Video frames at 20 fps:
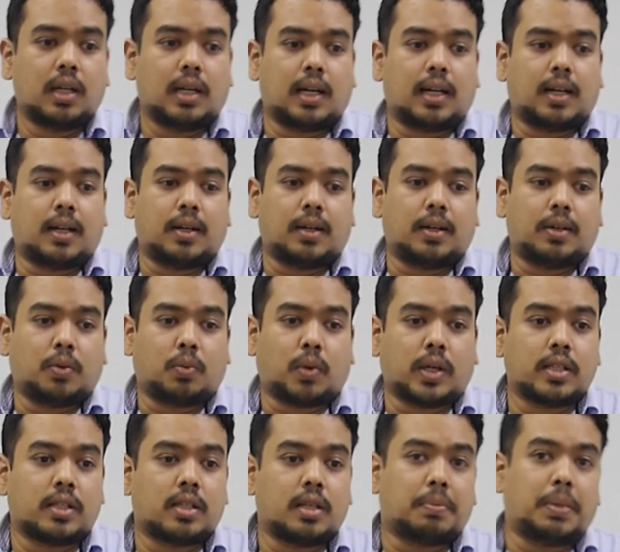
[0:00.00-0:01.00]

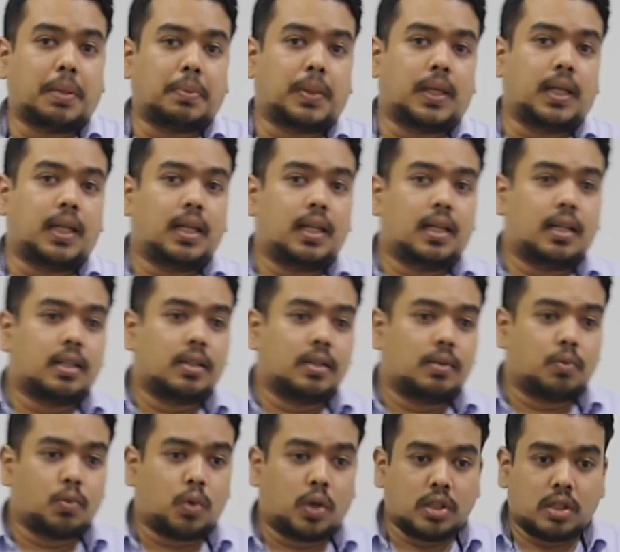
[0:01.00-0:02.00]

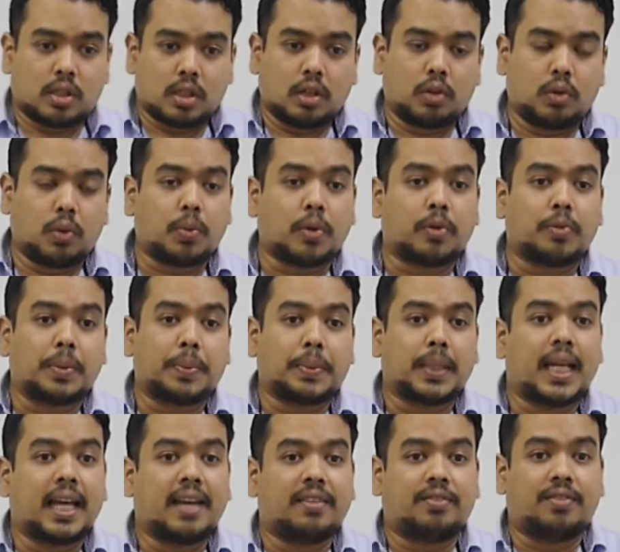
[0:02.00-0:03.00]
Once a group of
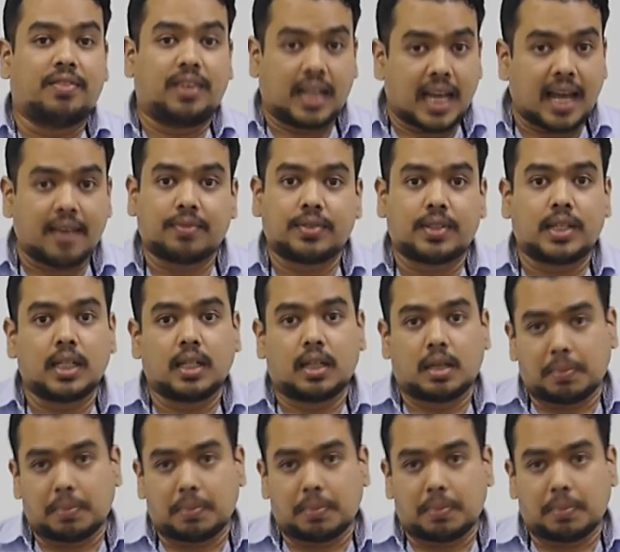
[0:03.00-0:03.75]
people have left